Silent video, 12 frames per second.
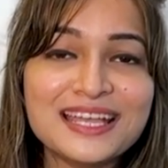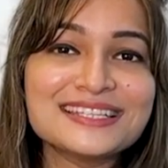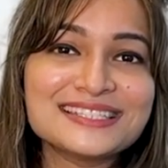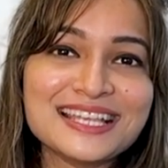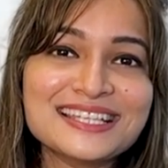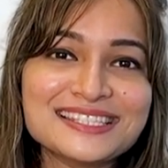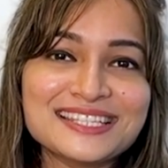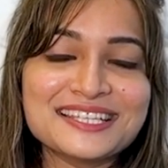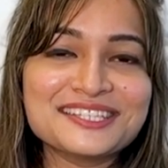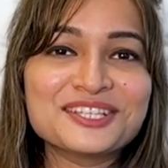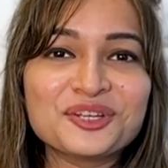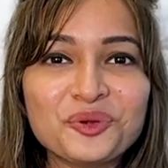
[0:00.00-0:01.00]
Sixth
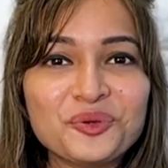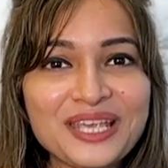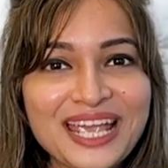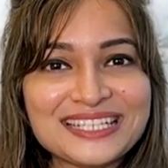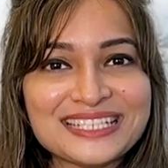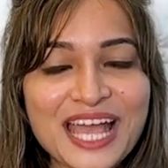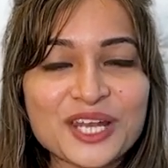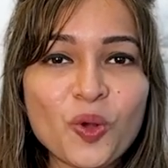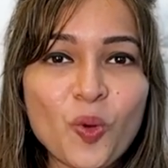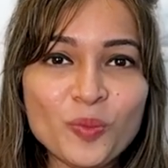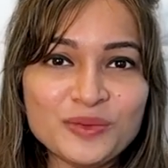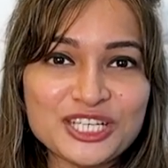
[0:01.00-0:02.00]
is create an
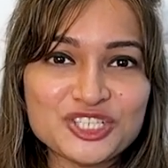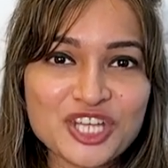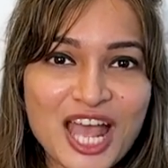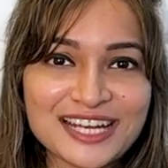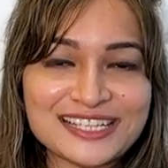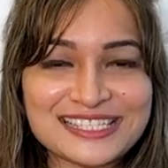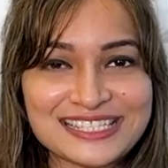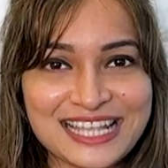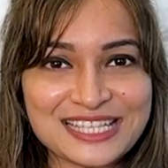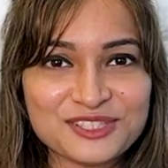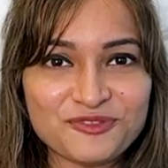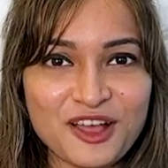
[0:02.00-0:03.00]
omni channel
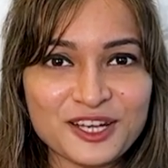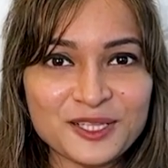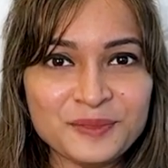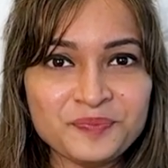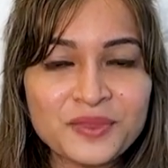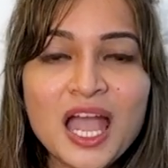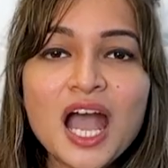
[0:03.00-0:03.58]
sales funnel.